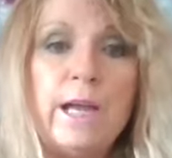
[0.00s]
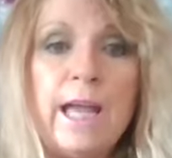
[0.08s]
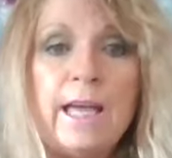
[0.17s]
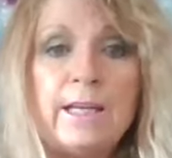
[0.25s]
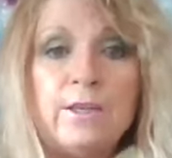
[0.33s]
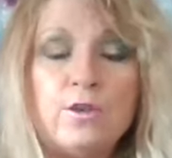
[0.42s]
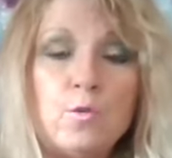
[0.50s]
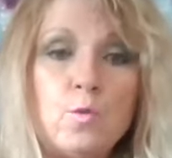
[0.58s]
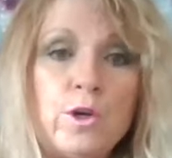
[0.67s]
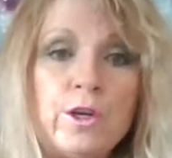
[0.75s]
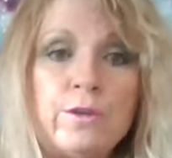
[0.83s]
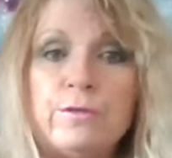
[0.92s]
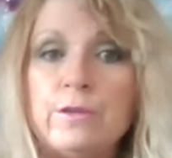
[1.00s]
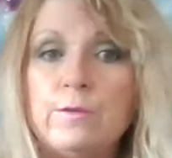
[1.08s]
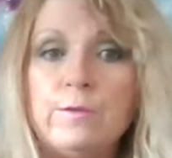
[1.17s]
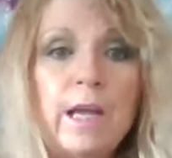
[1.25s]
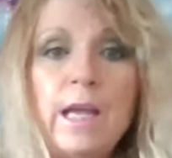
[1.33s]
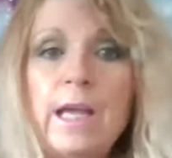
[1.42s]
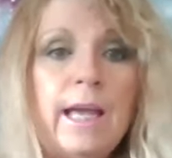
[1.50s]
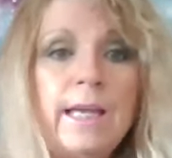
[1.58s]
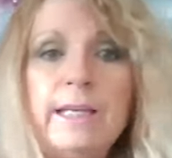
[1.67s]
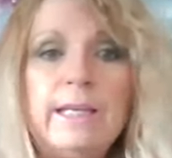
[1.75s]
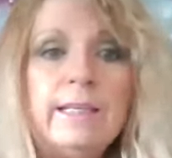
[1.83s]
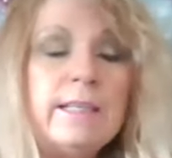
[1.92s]
or end or work through.
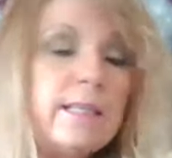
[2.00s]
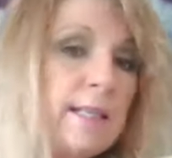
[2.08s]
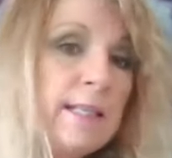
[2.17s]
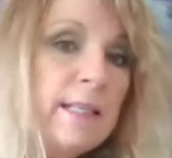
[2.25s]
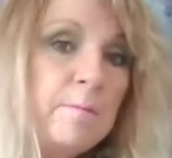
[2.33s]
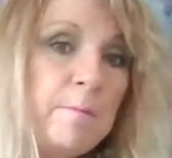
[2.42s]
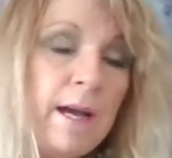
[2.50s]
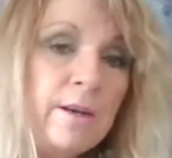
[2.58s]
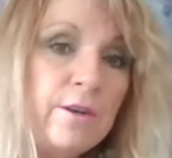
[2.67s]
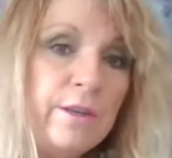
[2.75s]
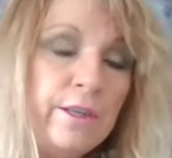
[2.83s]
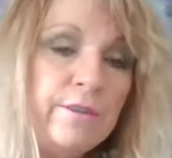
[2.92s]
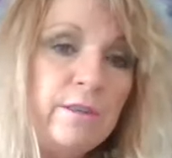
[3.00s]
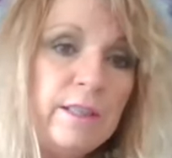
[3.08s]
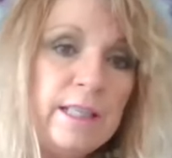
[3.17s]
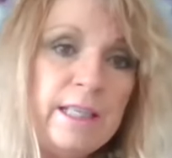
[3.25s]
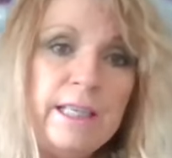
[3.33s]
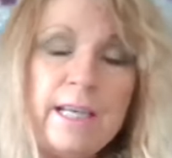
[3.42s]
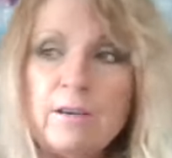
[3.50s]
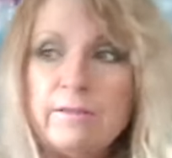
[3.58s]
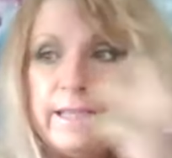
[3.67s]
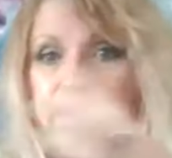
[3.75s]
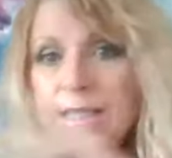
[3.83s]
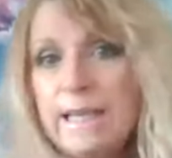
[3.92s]
And, and it doesn't matter. You'll see how
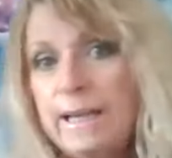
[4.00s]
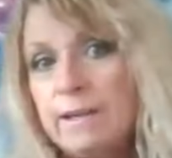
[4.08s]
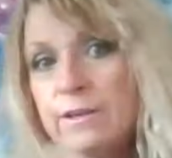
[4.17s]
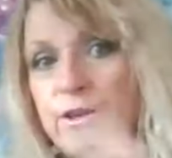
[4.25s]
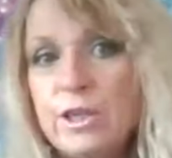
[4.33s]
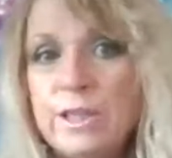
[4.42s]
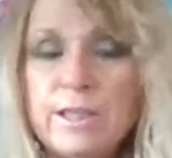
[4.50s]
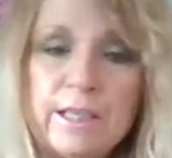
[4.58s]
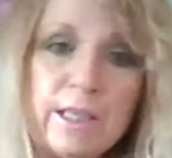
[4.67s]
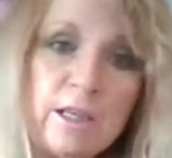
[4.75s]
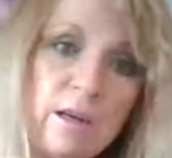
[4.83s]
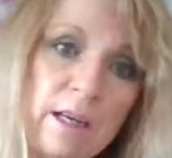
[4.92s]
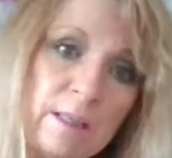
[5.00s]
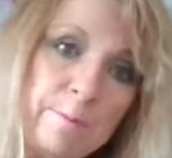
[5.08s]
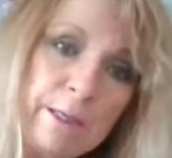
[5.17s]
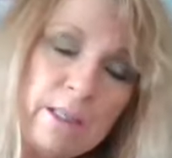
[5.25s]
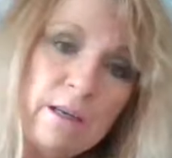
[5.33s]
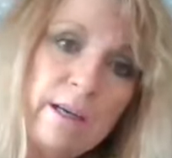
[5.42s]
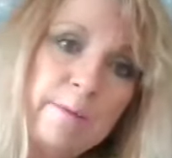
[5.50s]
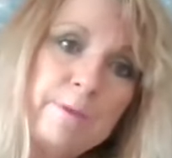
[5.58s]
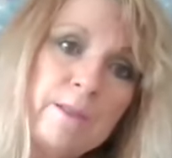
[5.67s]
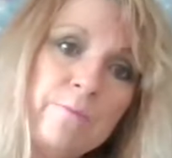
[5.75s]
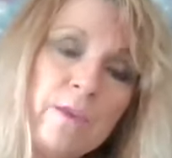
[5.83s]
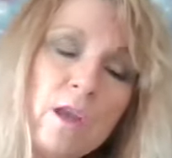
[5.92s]
these energies and cosmic
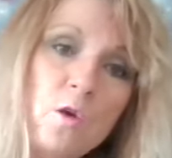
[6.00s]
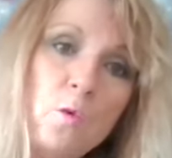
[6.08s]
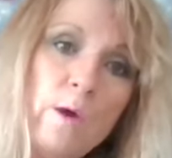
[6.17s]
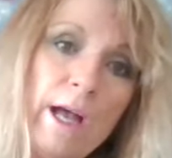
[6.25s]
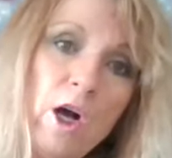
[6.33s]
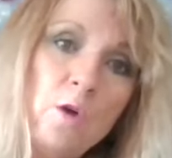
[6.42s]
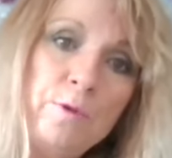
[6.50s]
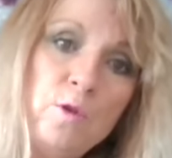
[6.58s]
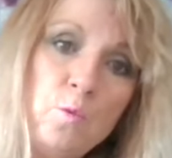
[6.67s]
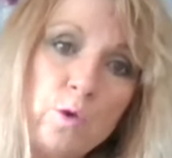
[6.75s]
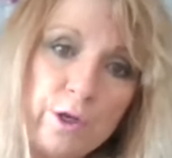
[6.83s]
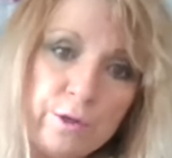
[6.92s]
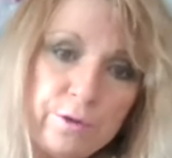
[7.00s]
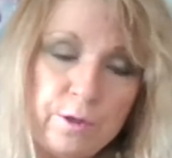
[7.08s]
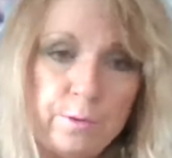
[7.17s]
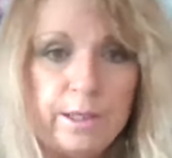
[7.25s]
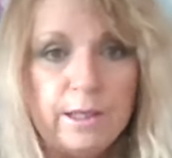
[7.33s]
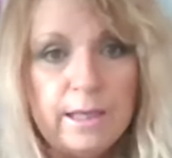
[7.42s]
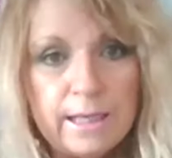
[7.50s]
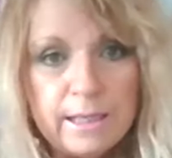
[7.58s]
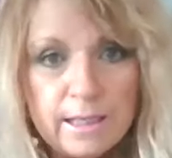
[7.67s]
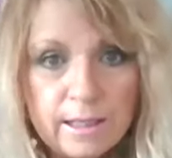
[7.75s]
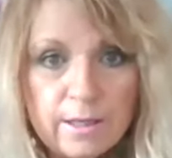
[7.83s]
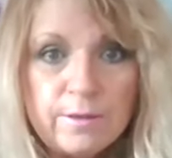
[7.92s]
times will help you work through it.
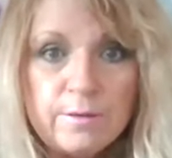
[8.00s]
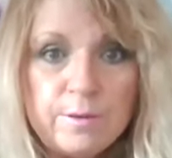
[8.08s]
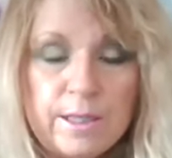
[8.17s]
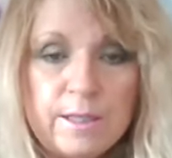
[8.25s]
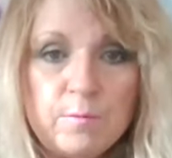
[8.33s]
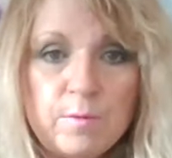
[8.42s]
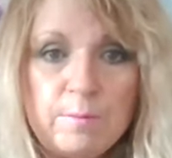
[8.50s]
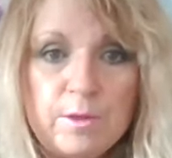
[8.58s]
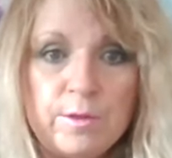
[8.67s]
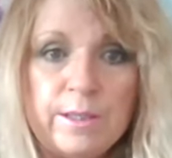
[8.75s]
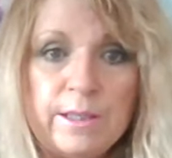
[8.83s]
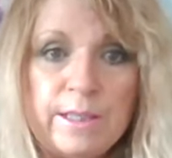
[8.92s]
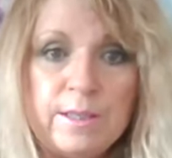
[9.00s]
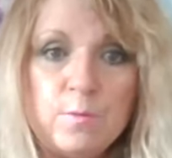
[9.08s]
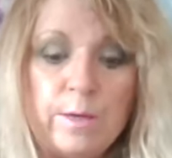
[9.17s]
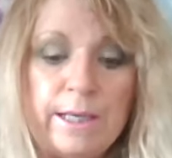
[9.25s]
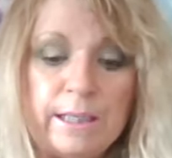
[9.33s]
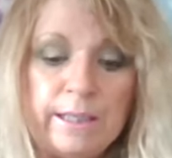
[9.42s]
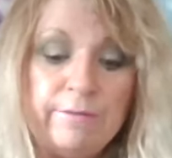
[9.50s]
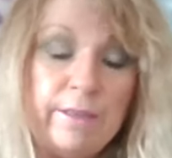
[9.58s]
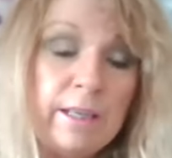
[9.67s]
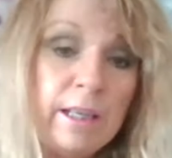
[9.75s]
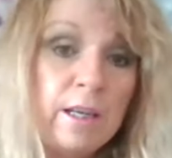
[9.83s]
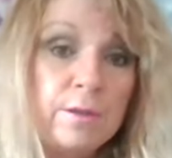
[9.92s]
That's another reason why I'm doing these weekly
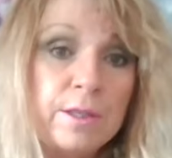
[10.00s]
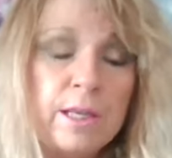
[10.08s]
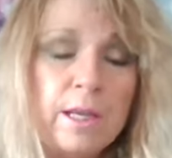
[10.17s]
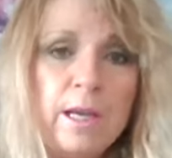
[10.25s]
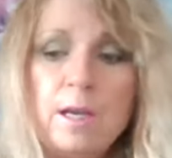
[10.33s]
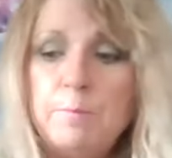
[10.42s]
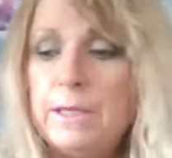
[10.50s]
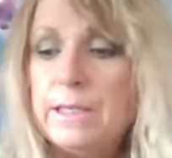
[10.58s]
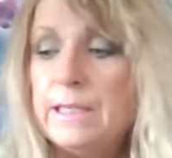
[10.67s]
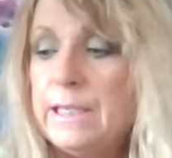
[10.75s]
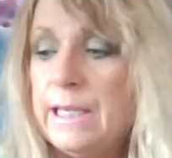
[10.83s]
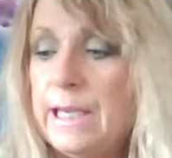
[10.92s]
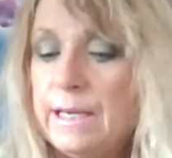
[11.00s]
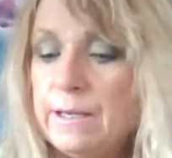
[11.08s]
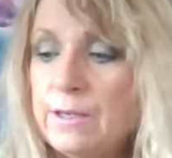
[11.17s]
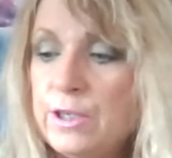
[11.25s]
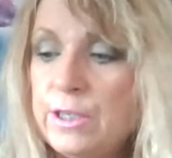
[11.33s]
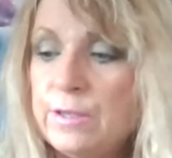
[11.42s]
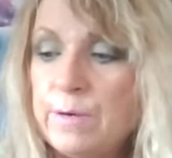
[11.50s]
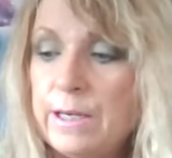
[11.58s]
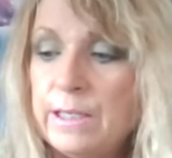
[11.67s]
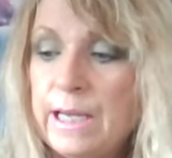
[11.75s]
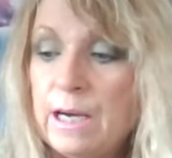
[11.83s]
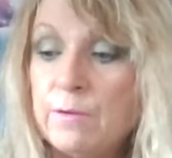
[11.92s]
videos, because the energies
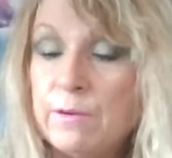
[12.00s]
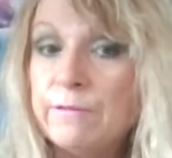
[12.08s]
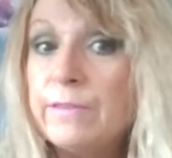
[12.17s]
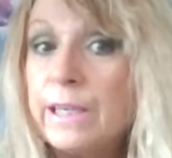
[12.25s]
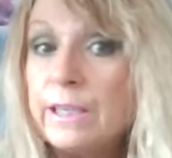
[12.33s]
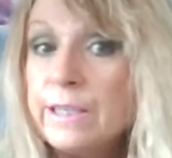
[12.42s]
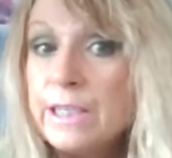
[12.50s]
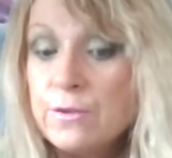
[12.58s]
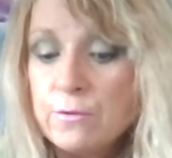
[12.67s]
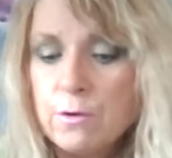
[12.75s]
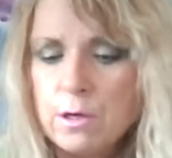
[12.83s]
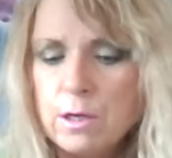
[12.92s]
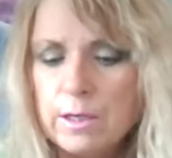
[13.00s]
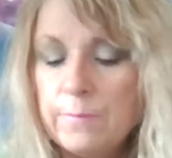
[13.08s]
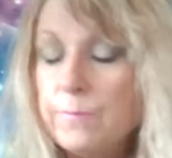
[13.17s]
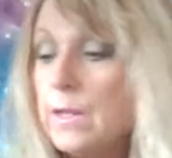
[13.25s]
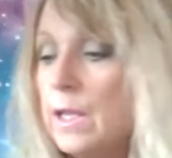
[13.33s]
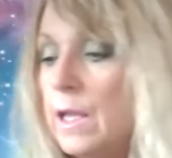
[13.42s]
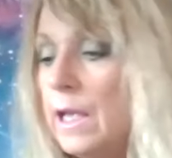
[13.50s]
right now are very strong,